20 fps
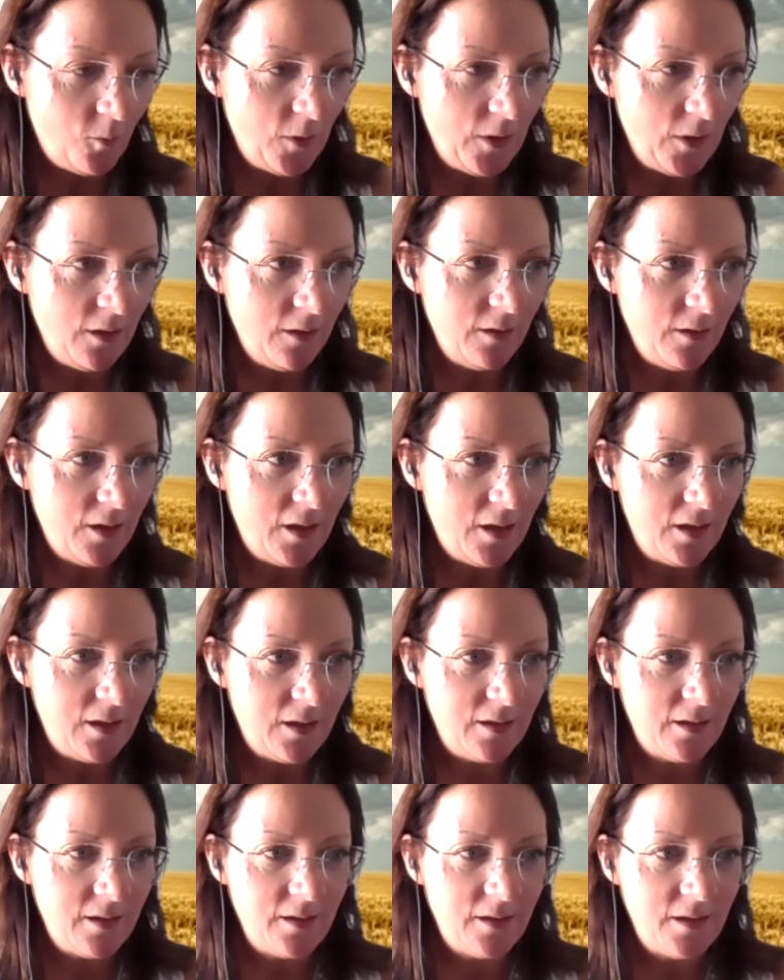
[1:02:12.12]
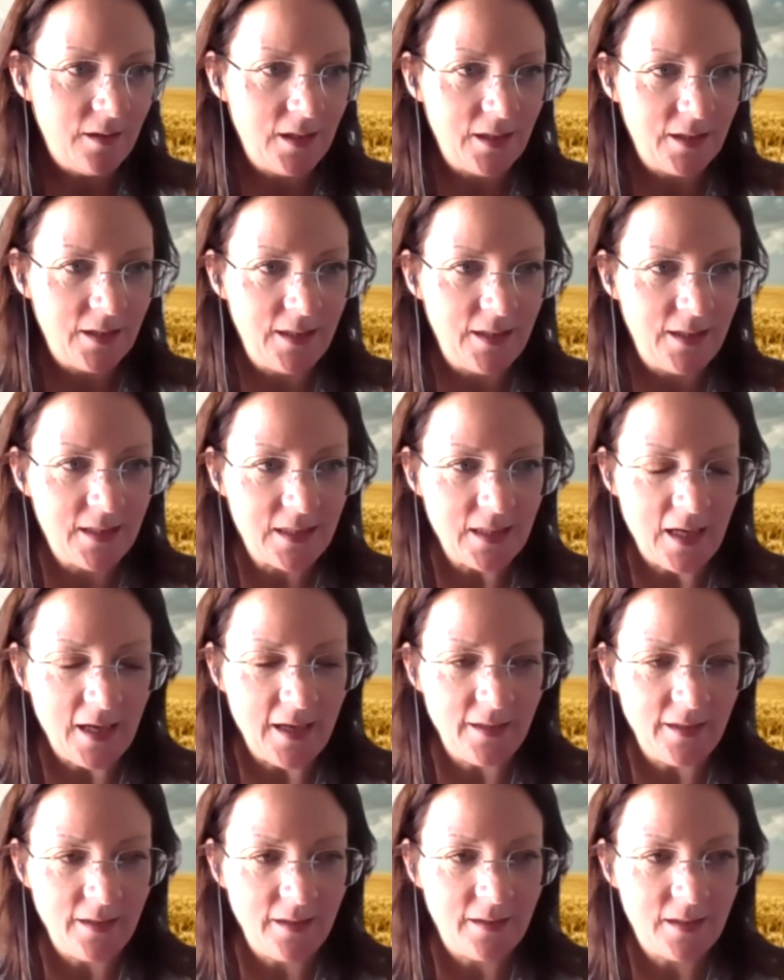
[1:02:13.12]
well
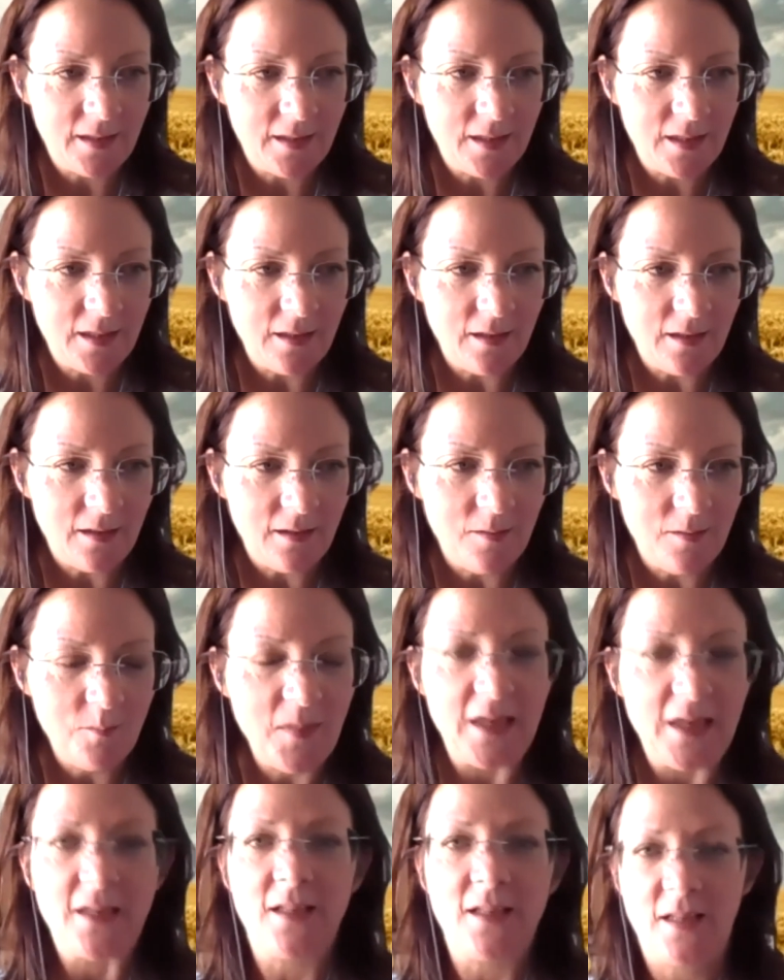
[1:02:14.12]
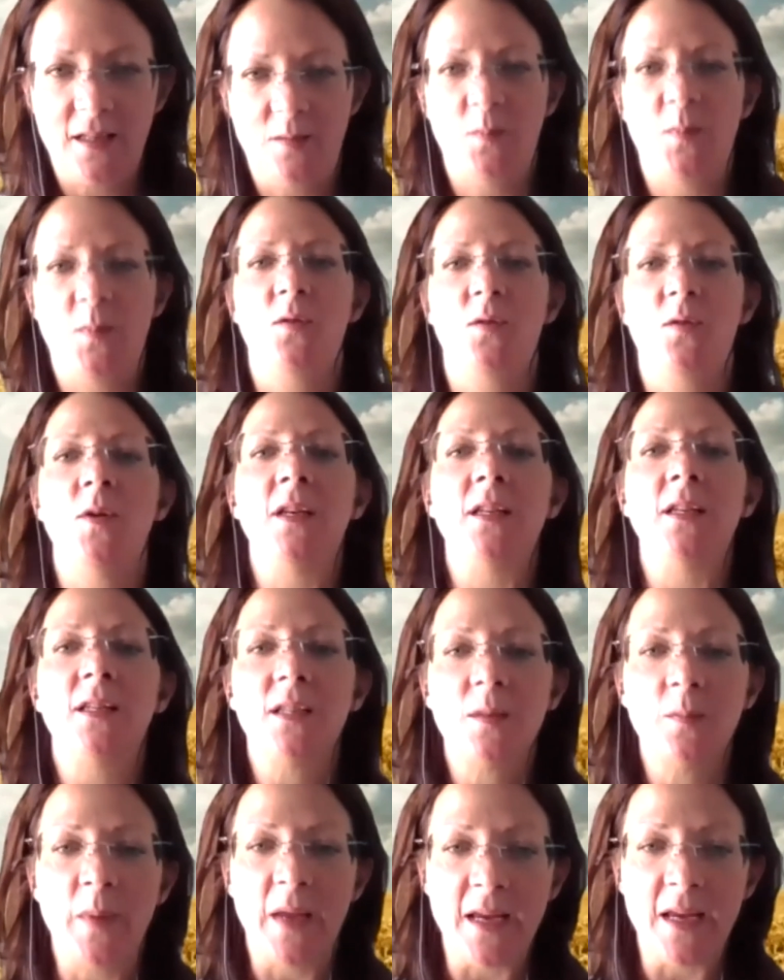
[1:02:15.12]
decided mix between
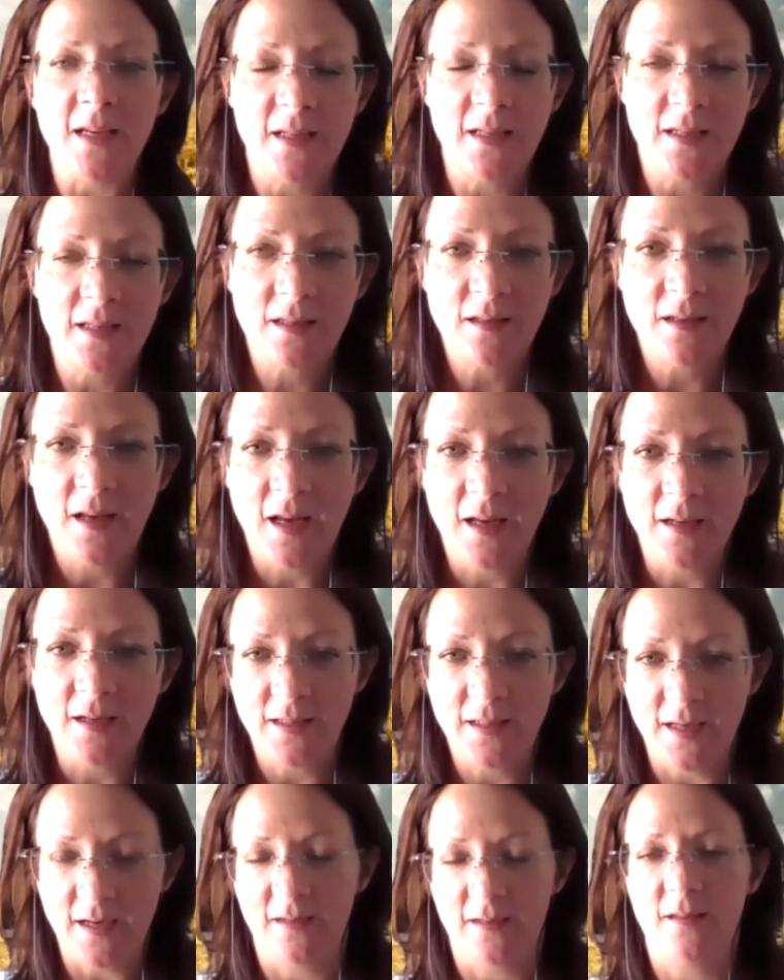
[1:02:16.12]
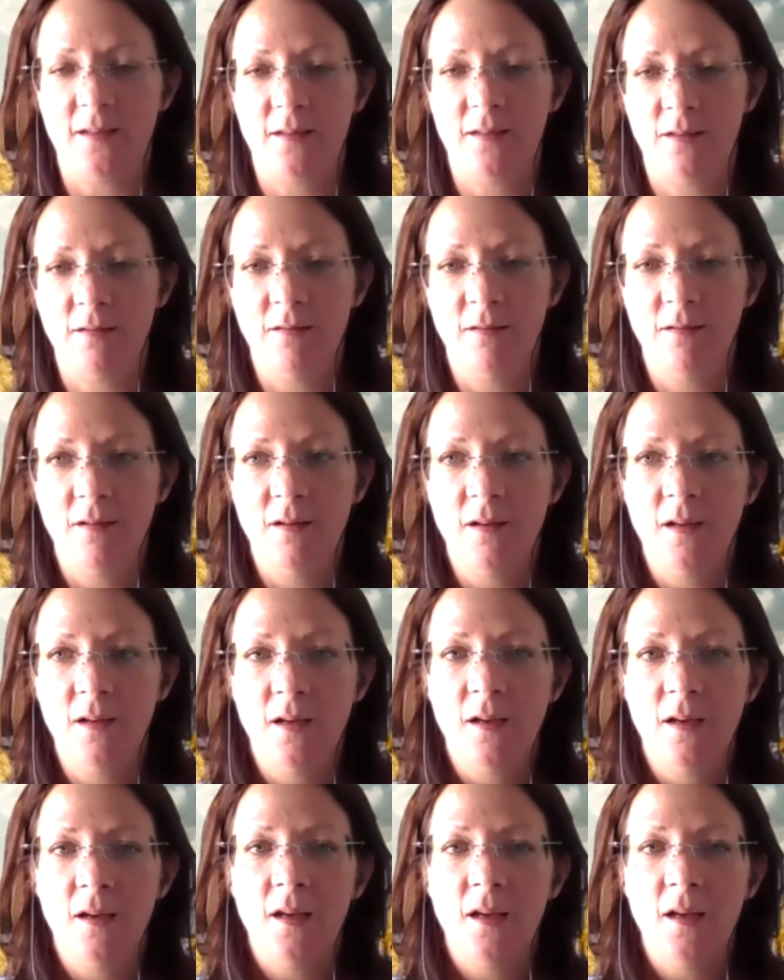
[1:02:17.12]
space and text.
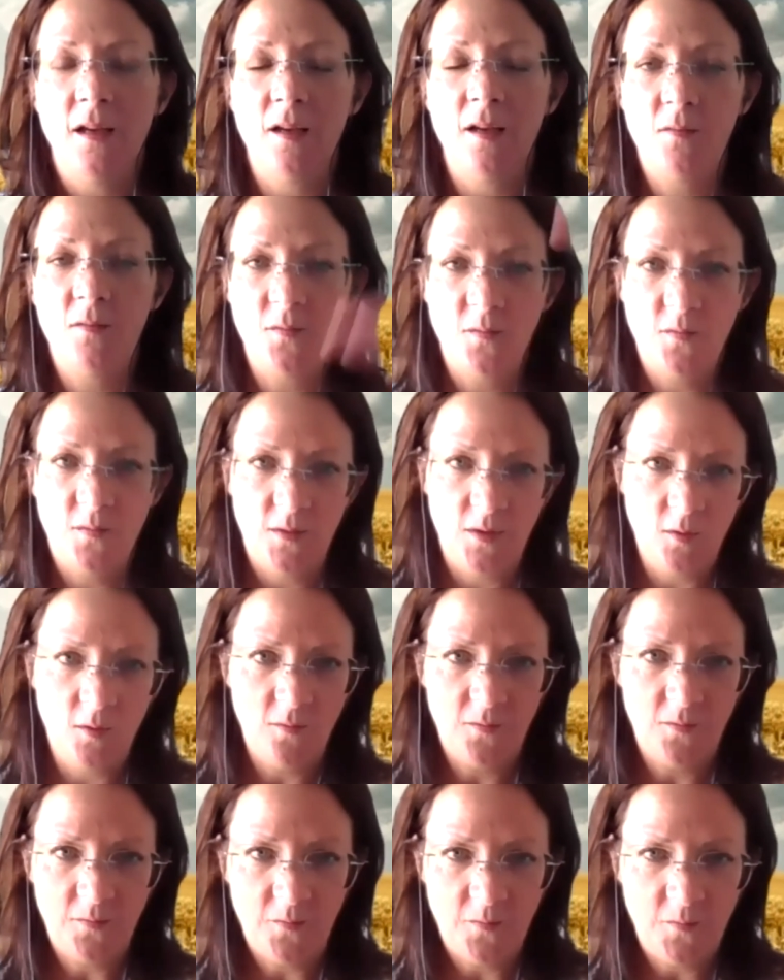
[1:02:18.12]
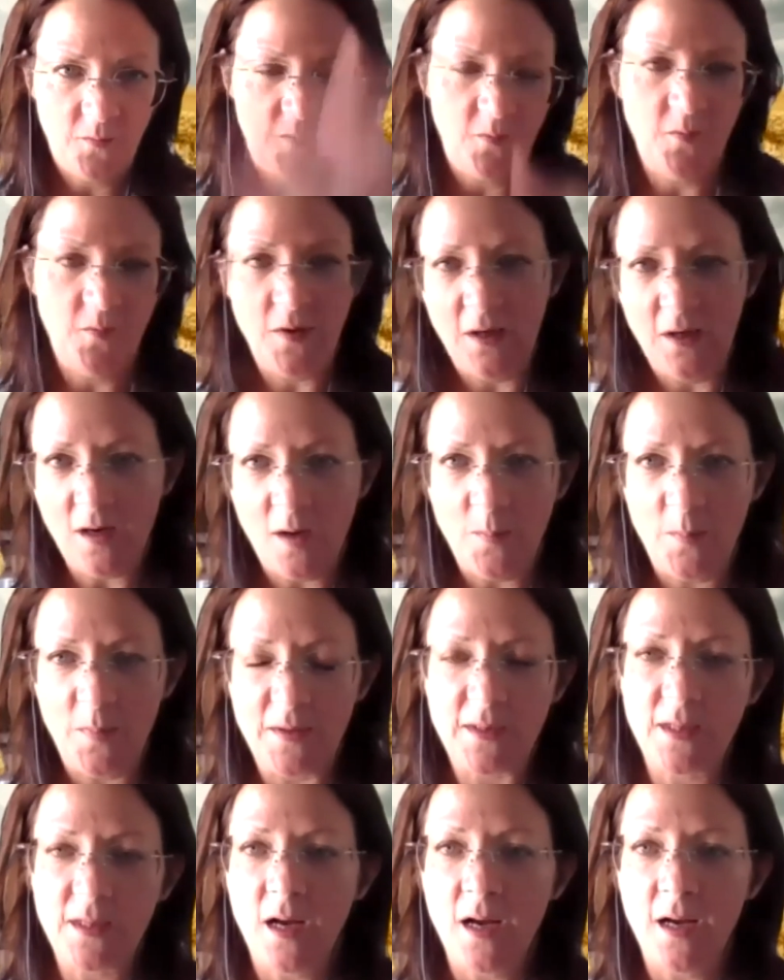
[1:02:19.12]
If you fill up a
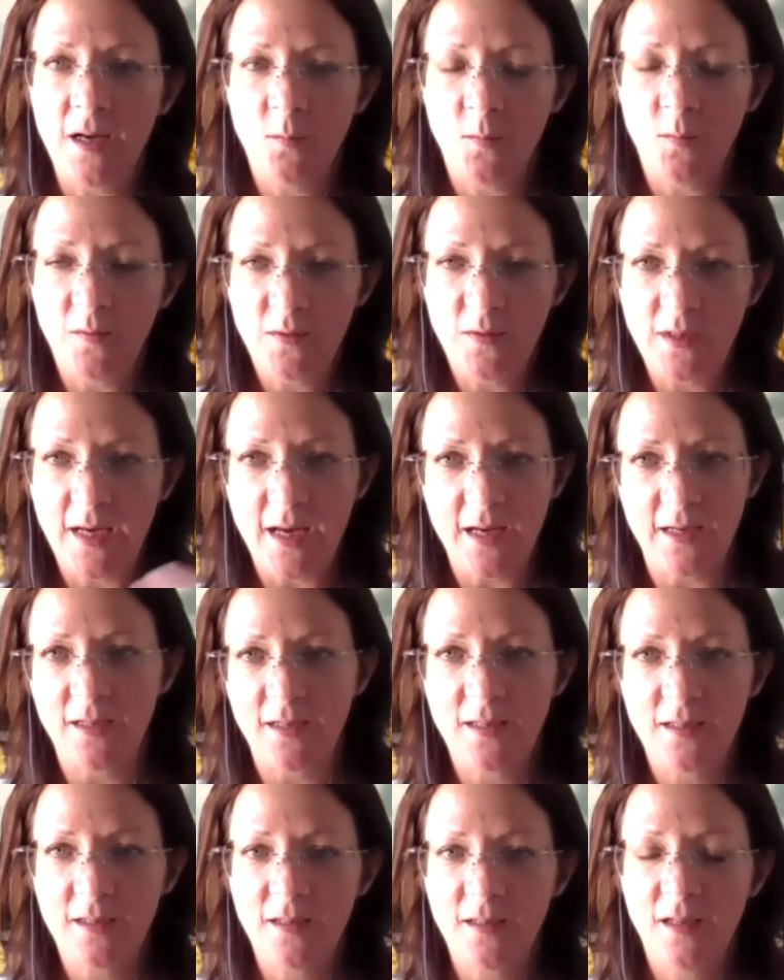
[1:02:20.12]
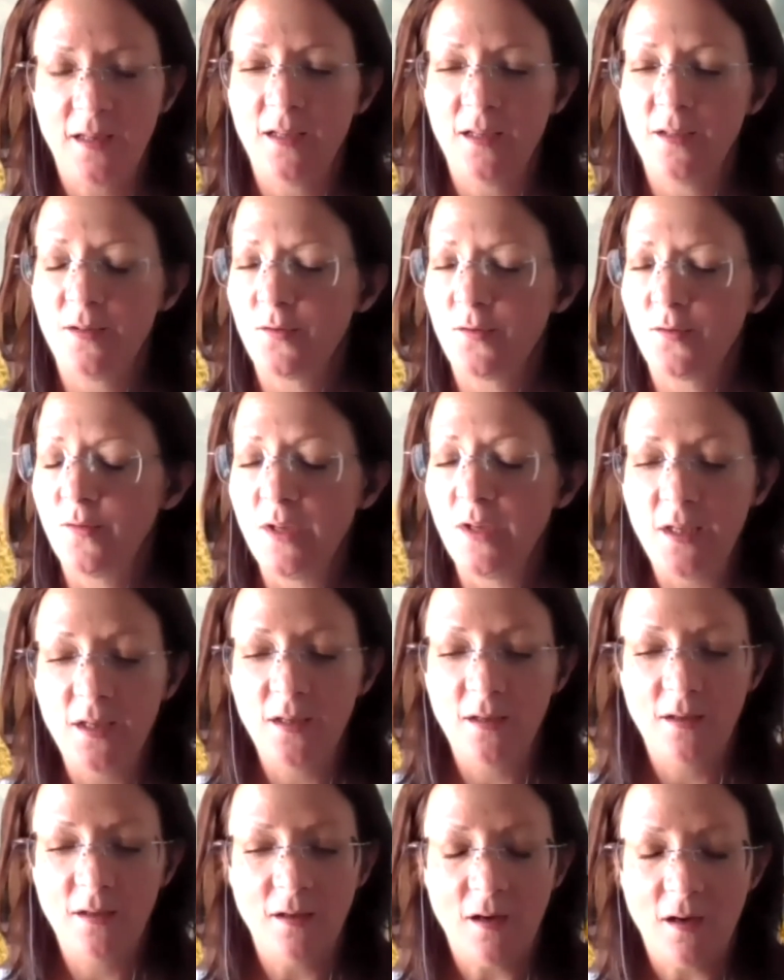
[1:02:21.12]
site with text, it is
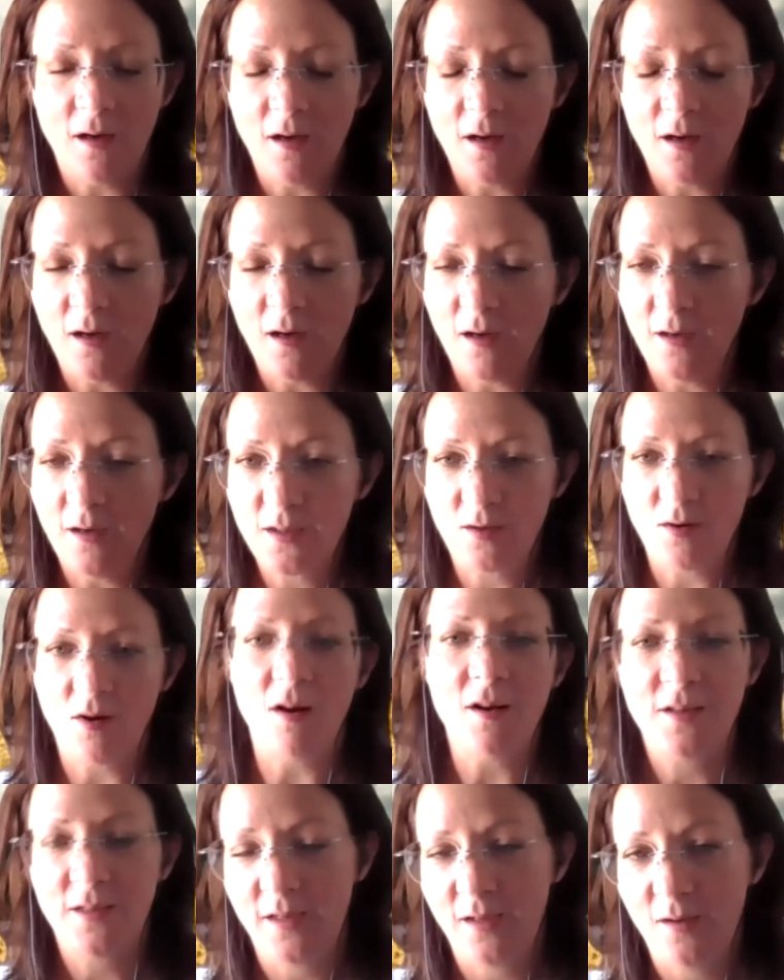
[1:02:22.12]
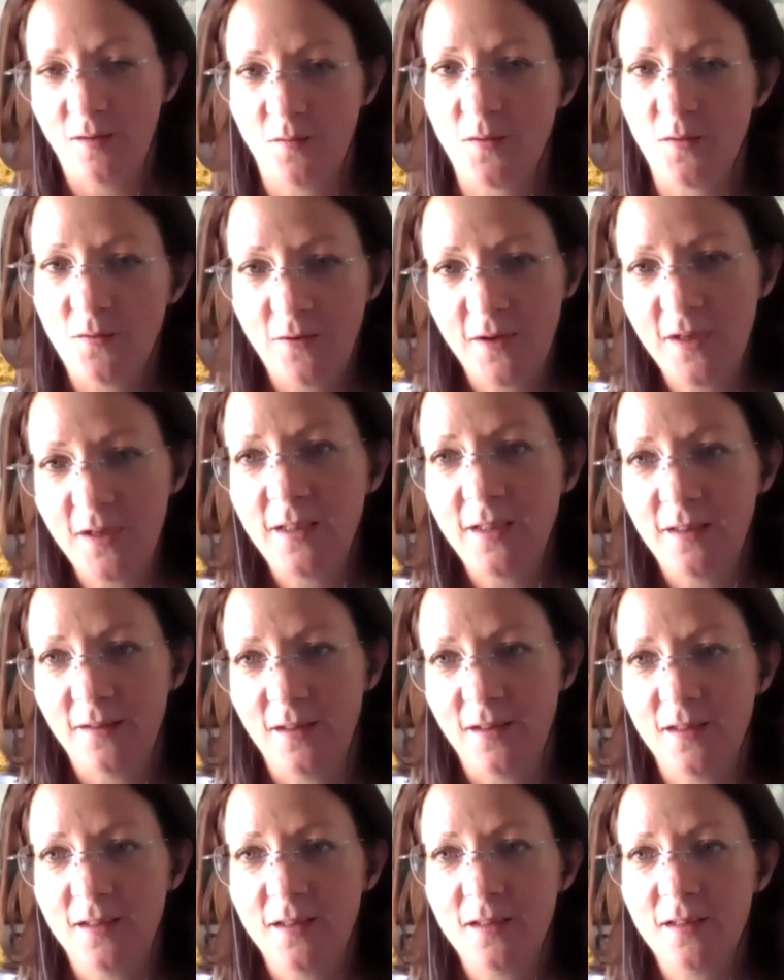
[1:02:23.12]
really exhausting for reading
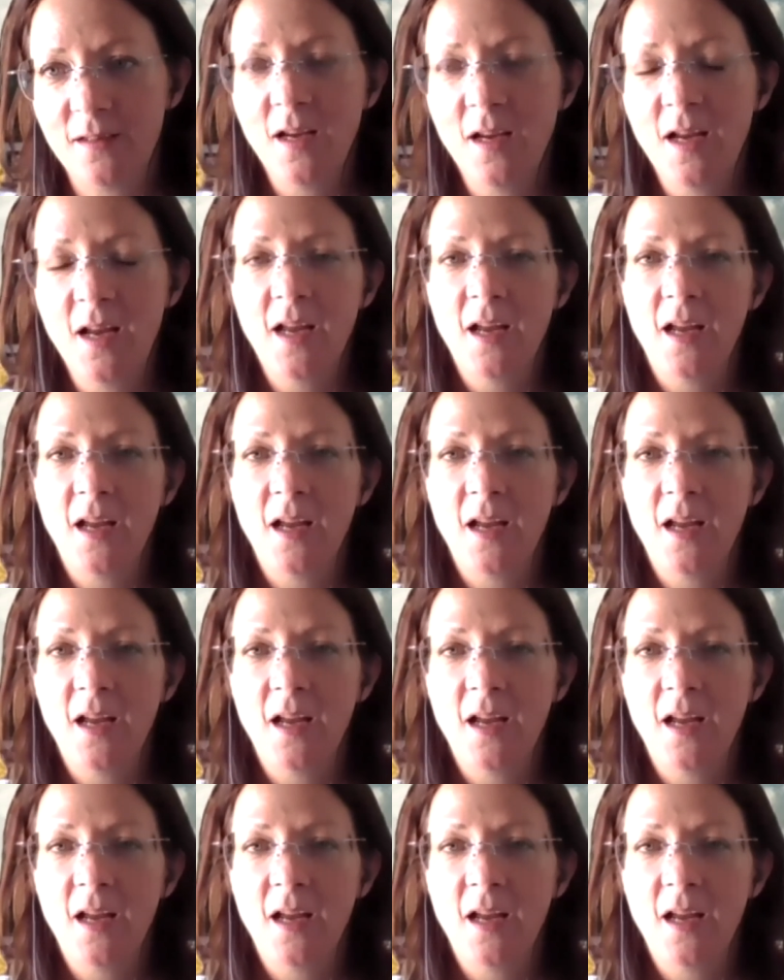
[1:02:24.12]
this.